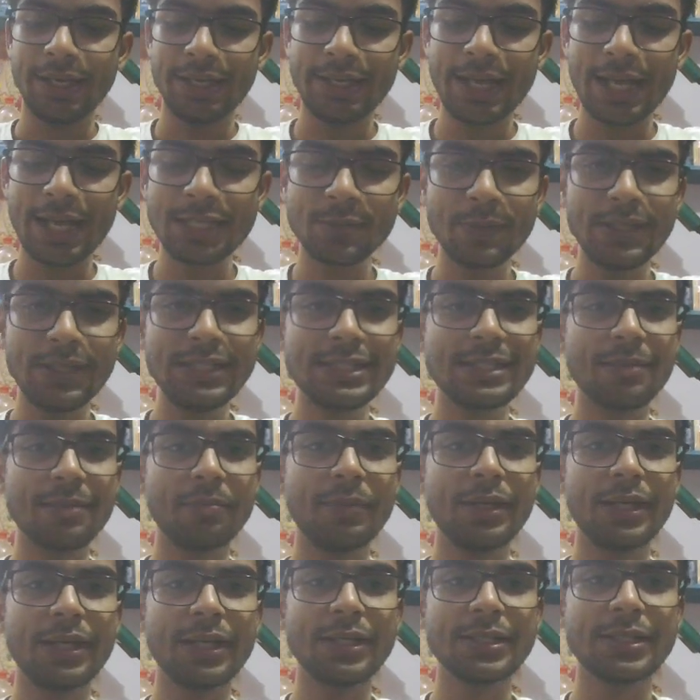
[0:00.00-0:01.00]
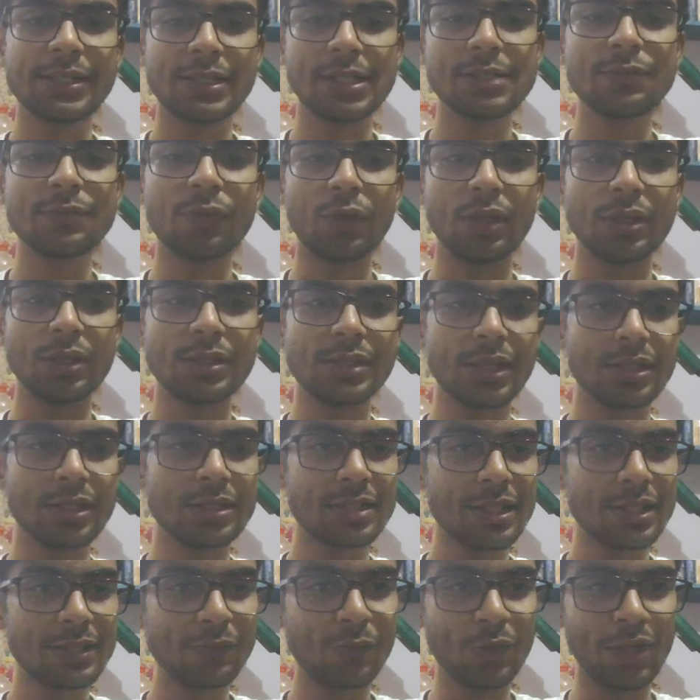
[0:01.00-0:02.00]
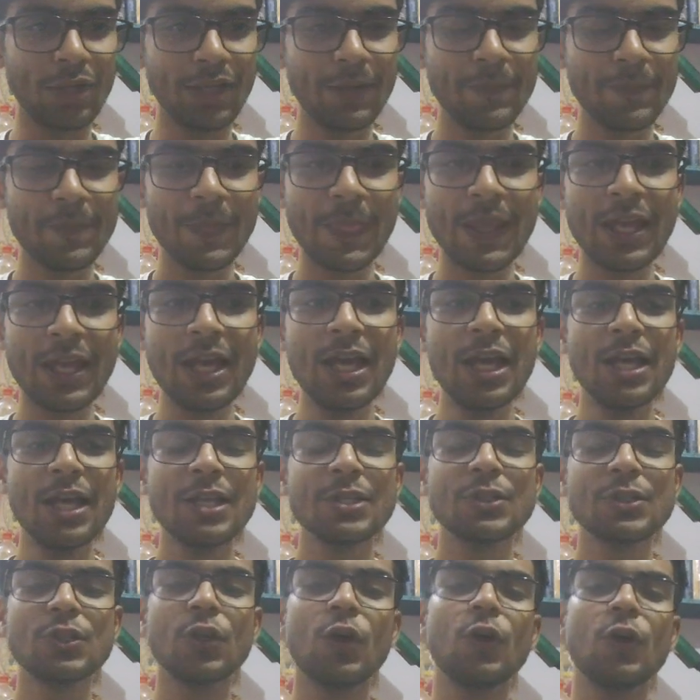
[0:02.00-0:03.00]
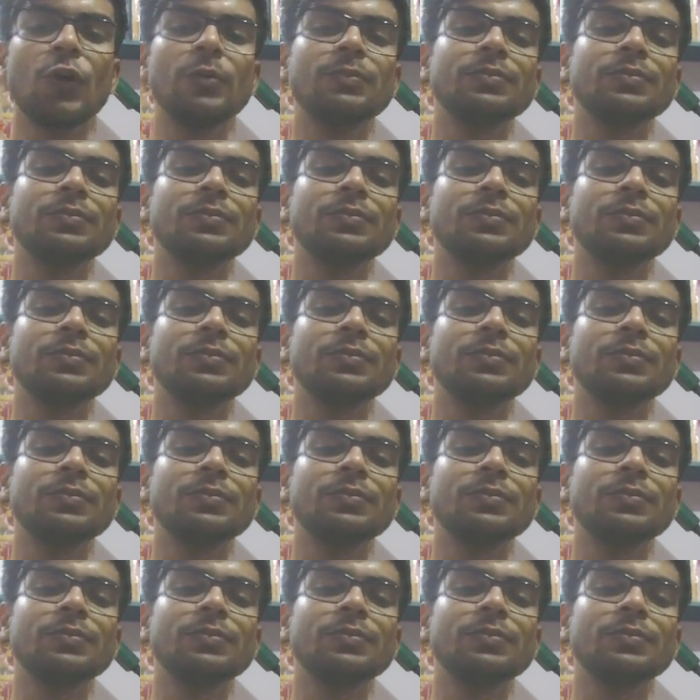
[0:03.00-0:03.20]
has been submitted successfully. So